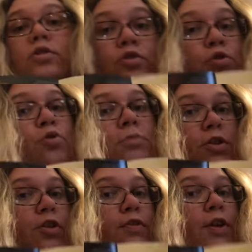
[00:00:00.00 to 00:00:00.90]
two
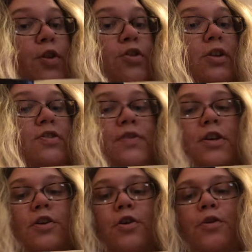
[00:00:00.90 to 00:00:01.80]
music videos on this
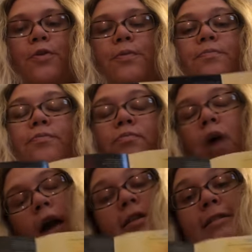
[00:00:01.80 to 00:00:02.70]
video
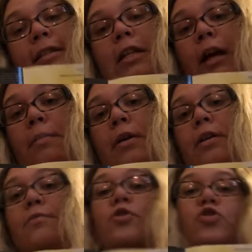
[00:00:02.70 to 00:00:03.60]
on the CD I
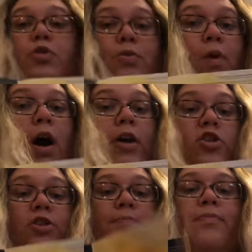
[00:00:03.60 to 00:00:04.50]
mean which you can
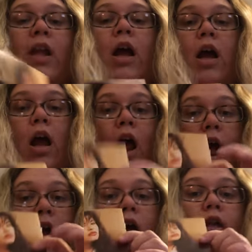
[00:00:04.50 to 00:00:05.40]
watch
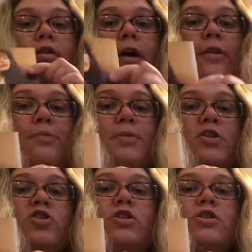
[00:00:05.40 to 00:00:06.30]
another picture of